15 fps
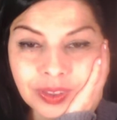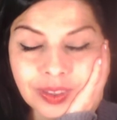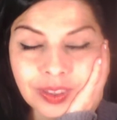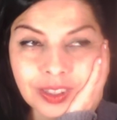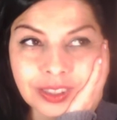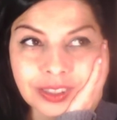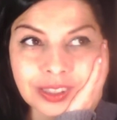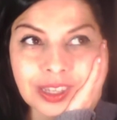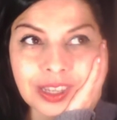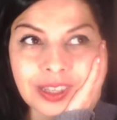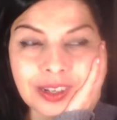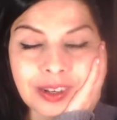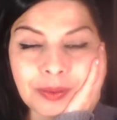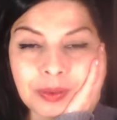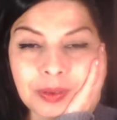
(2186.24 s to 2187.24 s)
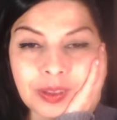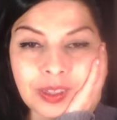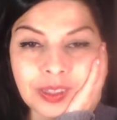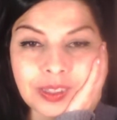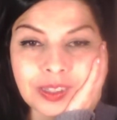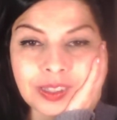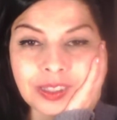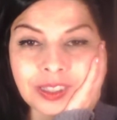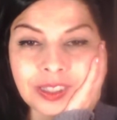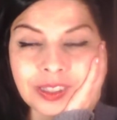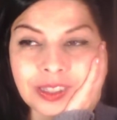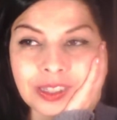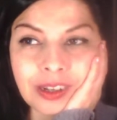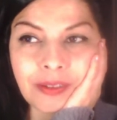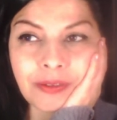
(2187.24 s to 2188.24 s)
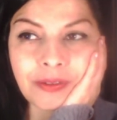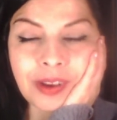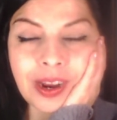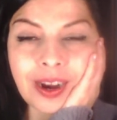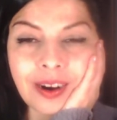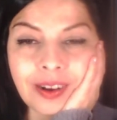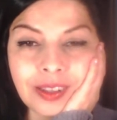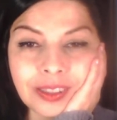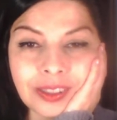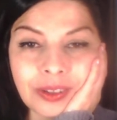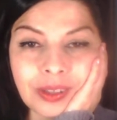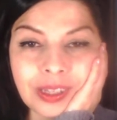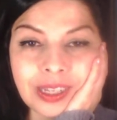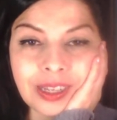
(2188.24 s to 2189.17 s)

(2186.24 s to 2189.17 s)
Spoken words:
this is just an affair that's only